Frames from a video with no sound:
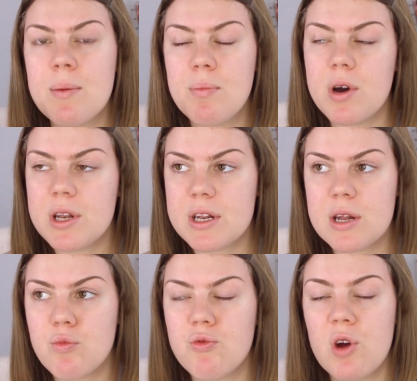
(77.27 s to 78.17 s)
but it
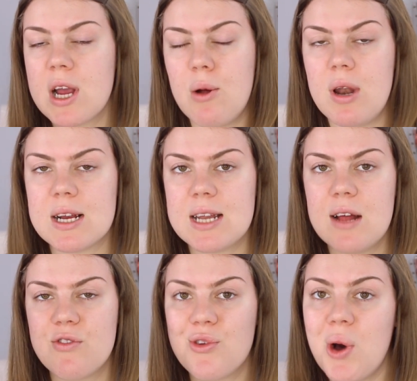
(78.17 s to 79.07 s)
didn't work out like
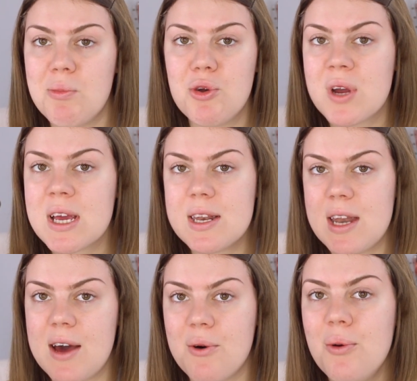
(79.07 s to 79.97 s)
that, so I'm doing it
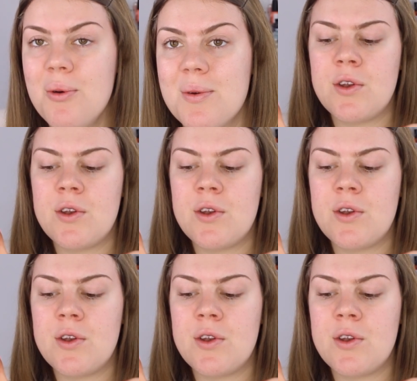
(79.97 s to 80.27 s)
now.